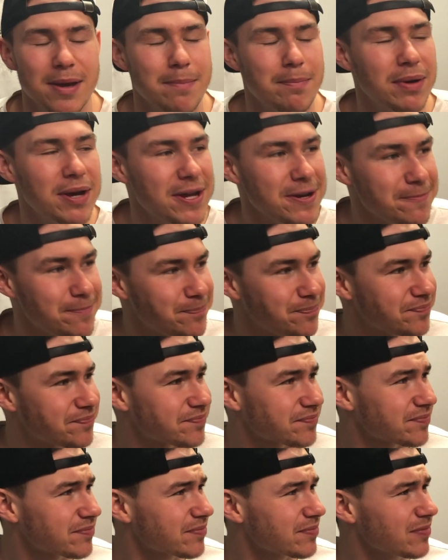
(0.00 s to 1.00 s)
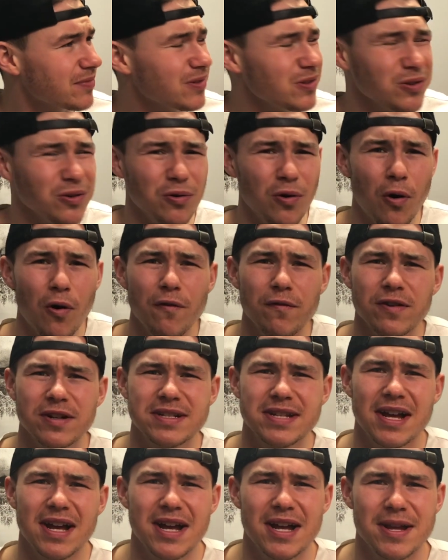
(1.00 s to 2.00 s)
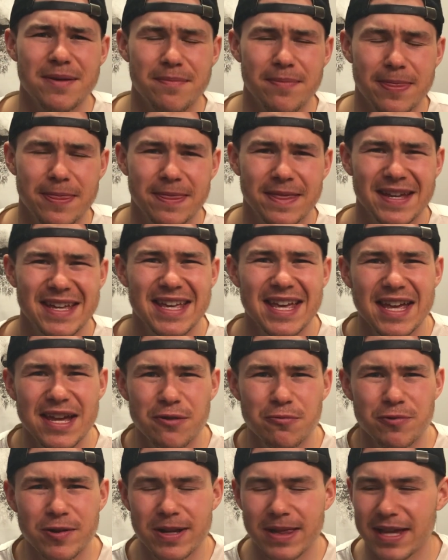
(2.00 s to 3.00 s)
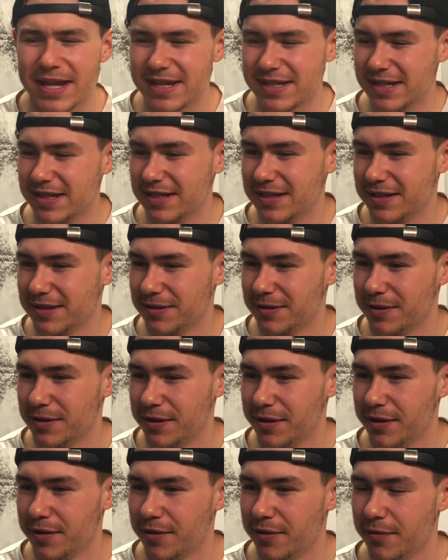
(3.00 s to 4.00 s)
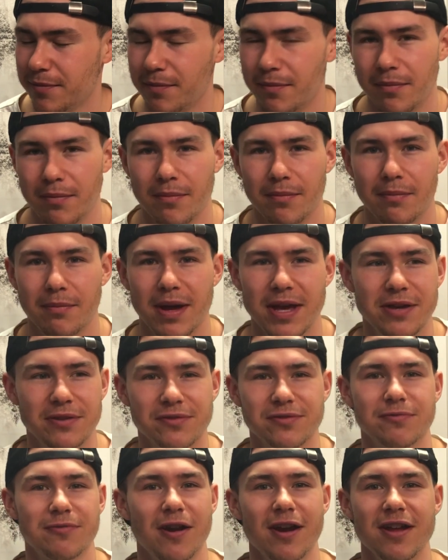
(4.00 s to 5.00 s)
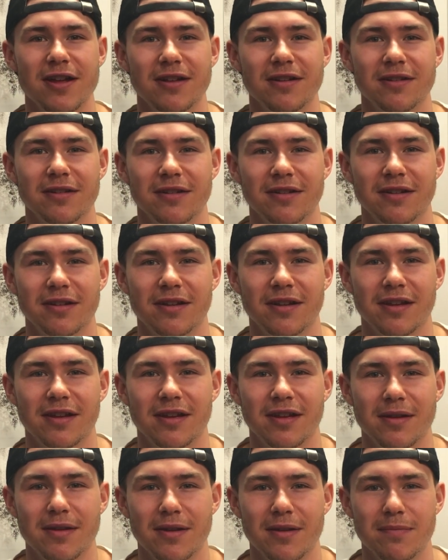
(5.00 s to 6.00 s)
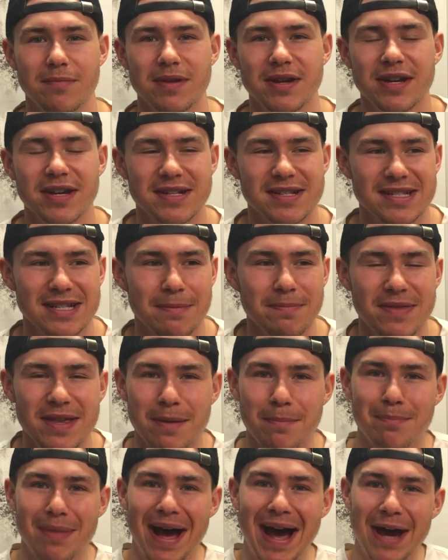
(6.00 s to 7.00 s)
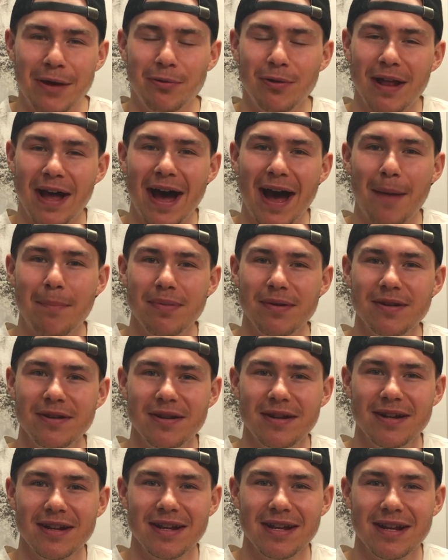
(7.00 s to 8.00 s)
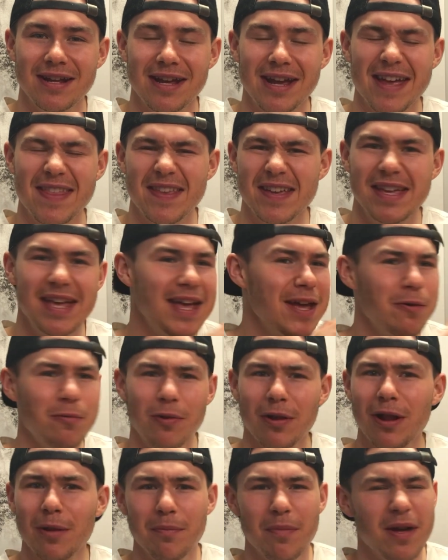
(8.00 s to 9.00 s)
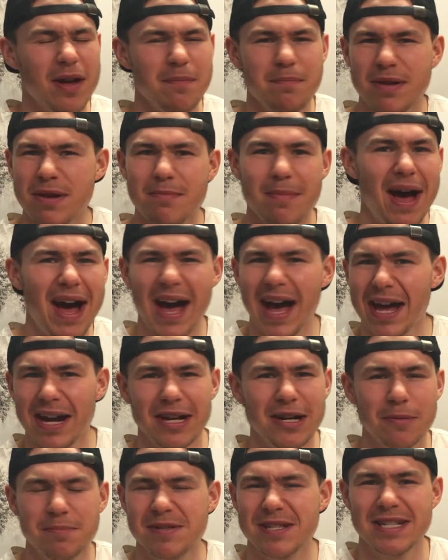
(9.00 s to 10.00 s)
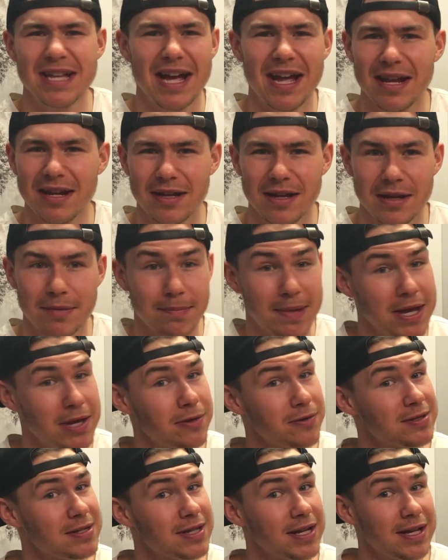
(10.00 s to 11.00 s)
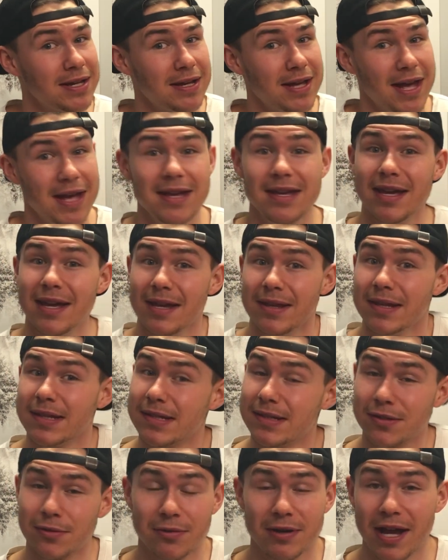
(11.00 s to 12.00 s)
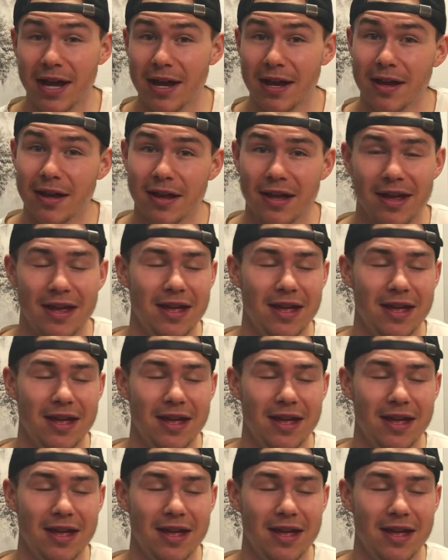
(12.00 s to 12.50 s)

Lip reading: But over time, the king realizes Michael's right. Because something bad will happen and the king will be mad and upset. And Michael's like, hey, king, this is okay.